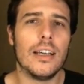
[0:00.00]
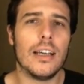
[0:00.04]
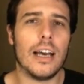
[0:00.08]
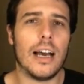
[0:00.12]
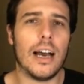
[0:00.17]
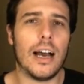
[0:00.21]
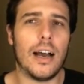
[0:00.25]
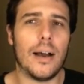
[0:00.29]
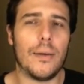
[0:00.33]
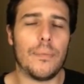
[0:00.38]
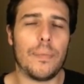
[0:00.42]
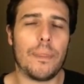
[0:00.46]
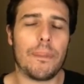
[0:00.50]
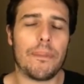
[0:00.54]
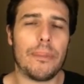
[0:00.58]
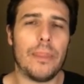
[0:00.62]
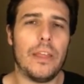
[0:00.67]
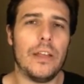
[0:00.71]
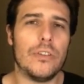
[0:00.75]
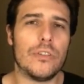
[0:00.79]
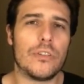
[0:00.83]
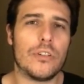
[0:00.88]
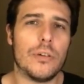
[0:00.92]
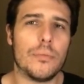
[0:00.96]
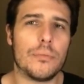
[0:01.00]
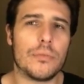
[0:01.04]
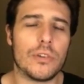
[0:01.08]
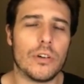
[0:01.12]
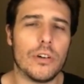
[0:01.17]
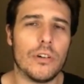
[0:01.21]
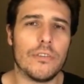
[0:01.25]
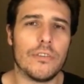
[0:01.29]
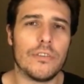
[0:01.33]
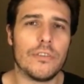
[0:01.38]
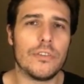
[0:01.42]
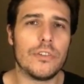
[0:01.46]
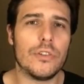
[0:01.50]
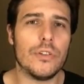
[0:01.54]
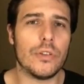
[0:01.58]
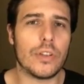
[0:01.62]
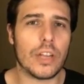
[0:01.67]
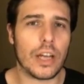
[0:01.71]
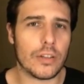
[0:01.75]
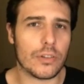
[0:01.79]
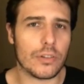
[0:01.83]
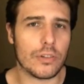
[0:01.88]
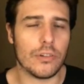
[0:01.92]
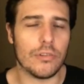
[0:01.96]
in terms of
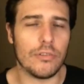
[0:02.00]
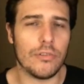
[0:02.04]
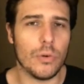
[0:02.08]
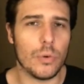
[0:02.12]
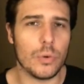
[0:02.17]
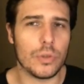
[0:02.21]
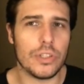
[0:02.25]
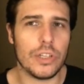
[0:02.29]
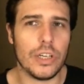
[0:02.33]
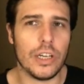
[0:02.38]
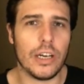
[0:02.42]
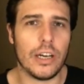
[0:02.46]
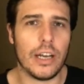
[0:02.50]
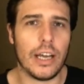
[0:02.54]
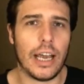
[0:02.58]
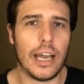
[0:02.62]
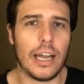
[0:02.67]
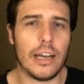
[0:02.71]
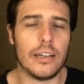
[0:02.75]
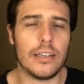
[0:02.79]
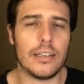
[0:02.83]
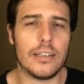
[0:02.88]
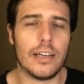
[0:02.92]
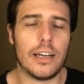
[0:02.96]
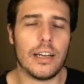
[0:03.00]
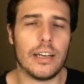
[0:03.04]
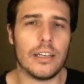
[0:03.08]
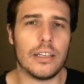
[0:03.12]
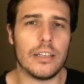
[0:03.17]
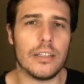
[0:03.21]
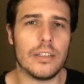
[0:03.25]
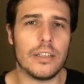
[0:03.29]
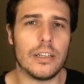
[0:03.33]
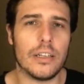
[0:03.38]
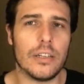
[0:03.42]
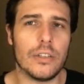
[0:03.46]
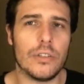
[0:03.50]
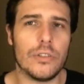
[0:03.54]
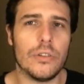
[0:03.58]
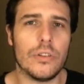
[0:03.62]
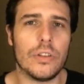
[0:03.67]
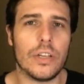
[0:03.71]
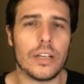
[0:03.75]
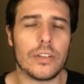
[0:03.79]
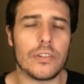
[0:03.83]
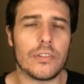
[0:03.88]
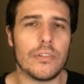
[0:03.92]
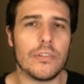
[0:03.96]
2014 and
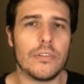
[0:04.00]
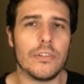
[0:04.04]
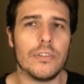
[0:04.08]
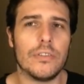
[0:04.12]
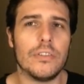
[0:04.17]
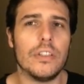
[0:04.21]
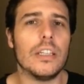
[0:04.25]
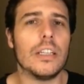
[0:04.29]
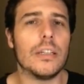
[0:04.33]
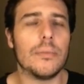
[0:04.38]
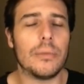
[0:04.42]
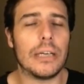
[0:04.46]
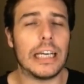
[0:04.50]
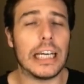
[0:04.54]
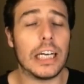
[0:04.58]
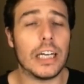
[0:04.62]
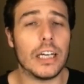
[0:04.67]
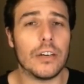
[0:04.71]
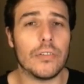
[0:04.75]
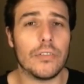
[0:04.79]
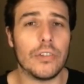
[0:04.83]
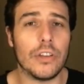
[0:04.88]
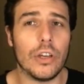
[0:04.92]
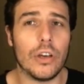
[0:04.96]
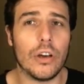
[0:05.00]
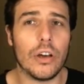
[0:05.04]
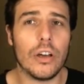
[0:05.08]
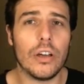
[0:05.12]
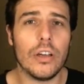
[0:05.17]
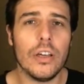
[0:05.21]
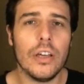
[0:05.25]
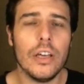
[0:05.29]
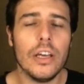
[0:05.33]
2015, the beginning of the year.